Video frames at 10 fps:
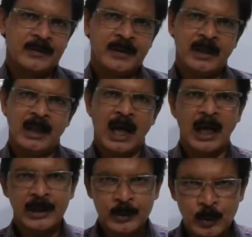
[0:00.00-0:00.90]
See,
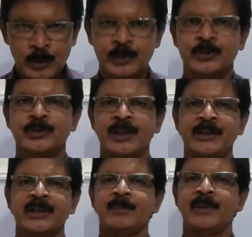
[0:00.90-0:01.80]
I too used to
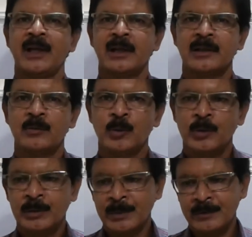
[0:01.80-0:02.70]
think that miracles
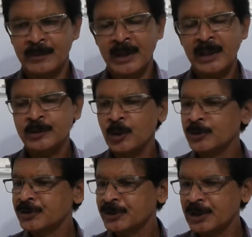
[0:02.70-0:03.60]
won't happen, but when I saw
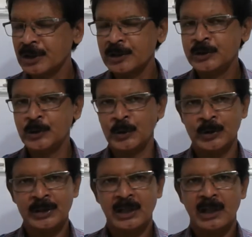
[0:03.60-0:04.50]
this girl
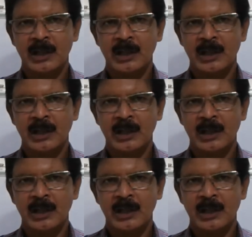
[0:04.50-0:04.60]
Joan,